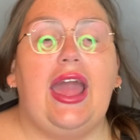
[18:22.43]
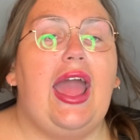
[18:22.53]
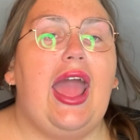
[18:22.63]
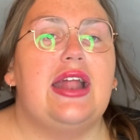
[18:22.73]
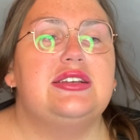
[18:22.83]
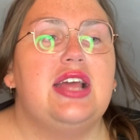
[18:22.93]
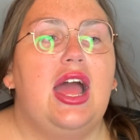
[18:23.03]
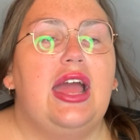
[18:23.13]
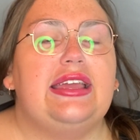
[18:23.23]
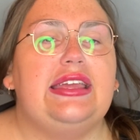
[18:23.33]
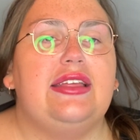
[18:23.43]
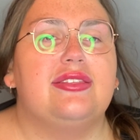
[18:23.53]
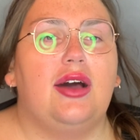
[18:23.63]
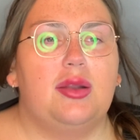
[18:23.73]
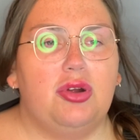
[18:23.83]
and he
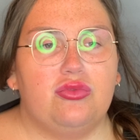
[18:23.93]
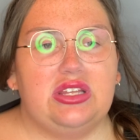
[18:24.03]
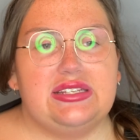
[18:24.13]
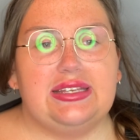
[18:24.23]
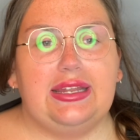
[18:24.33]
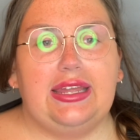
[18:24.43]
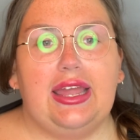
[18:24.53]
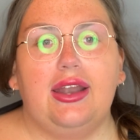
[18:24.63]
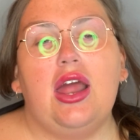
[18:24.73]
thought about releasing it again.